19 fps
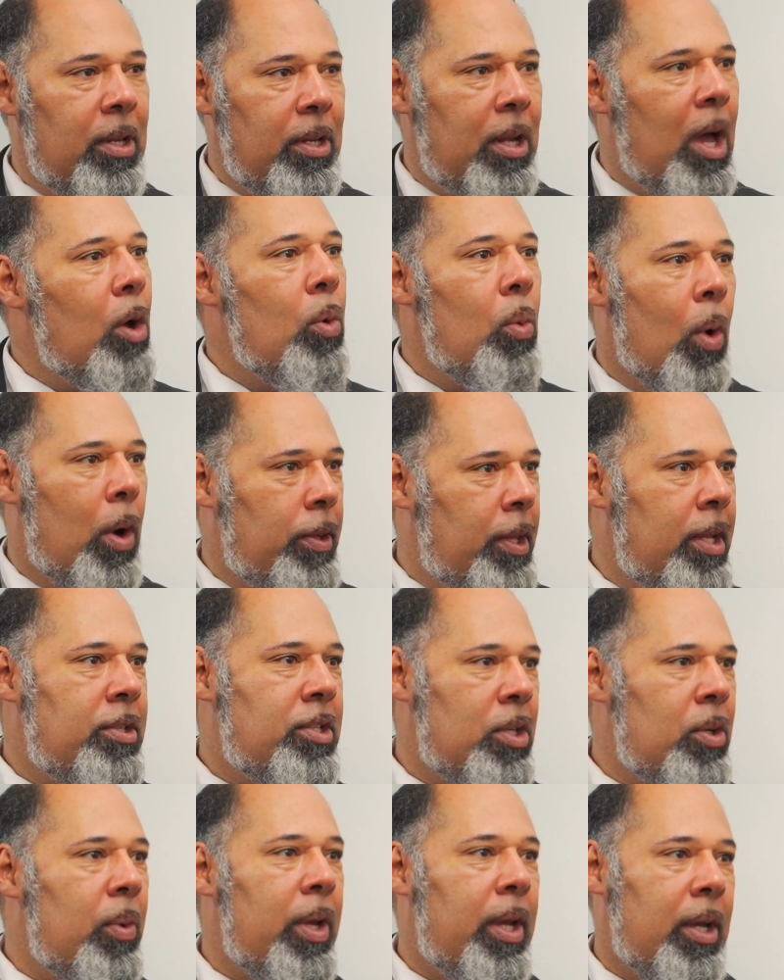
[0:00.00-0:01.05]
know what they're
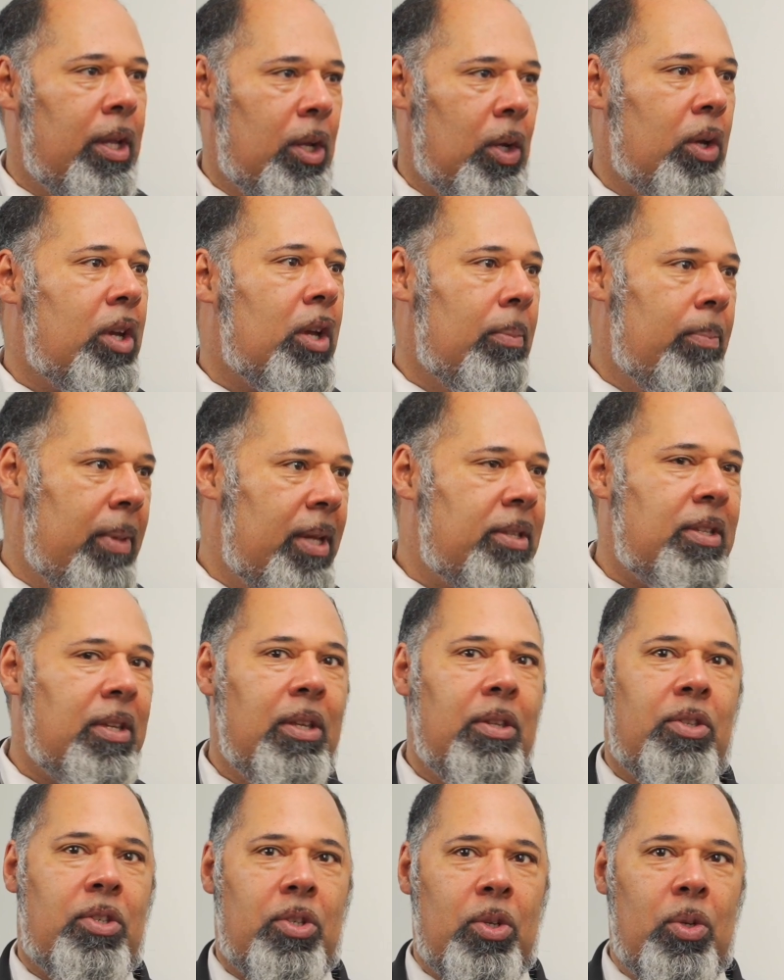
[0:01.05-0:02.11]
doing and are
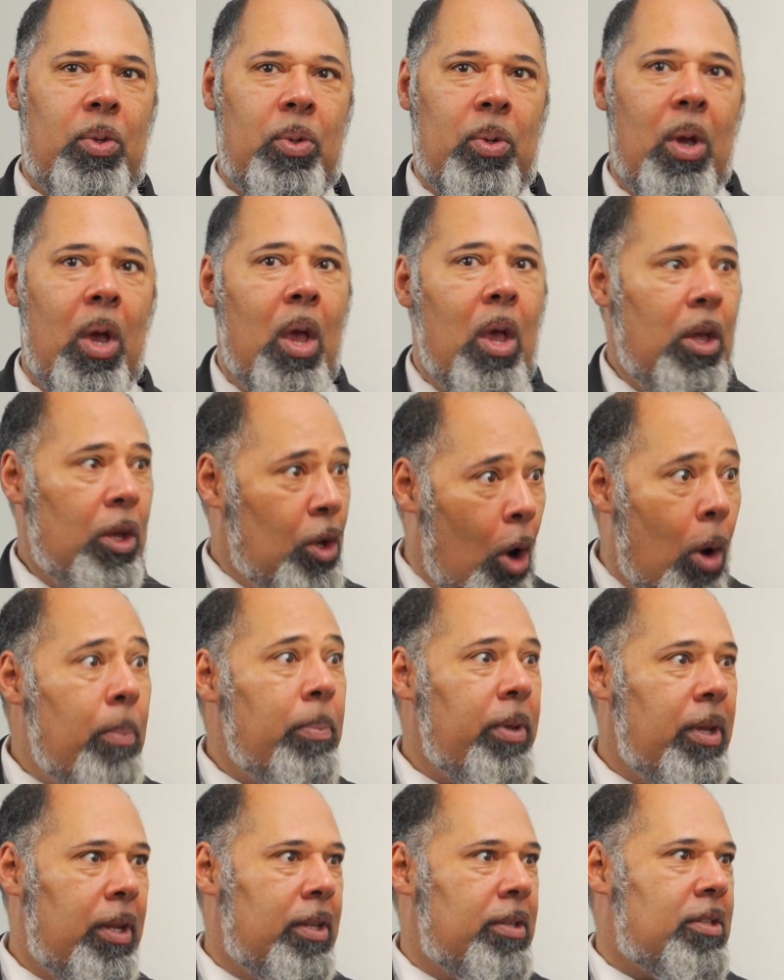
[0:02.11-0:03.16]
committed to
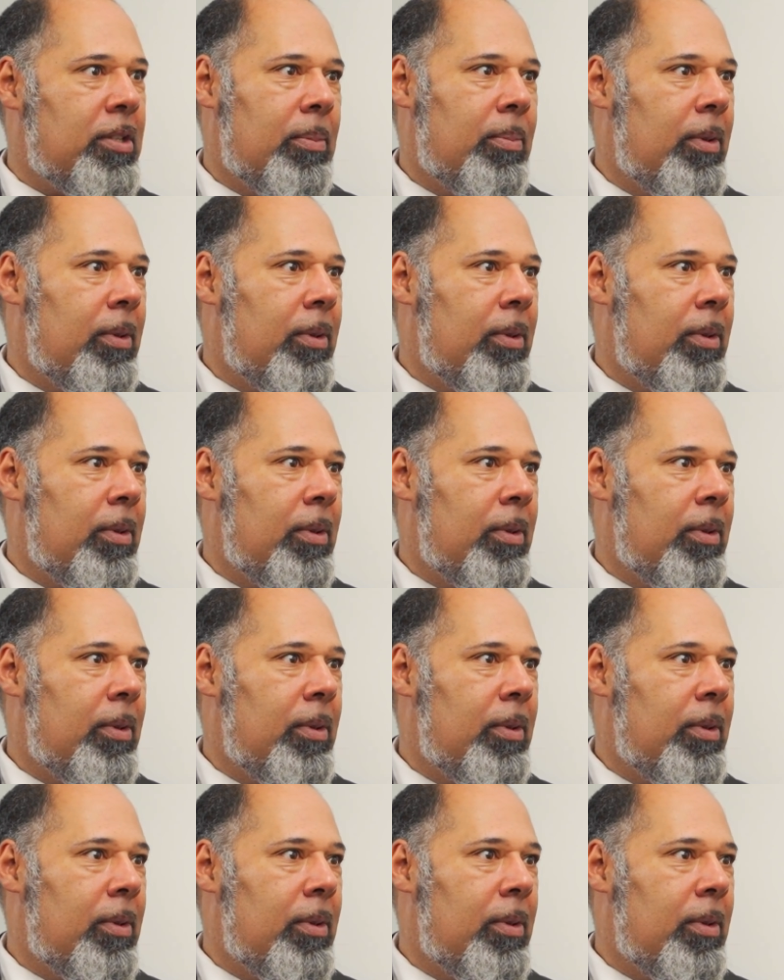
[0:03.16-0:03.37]
communism,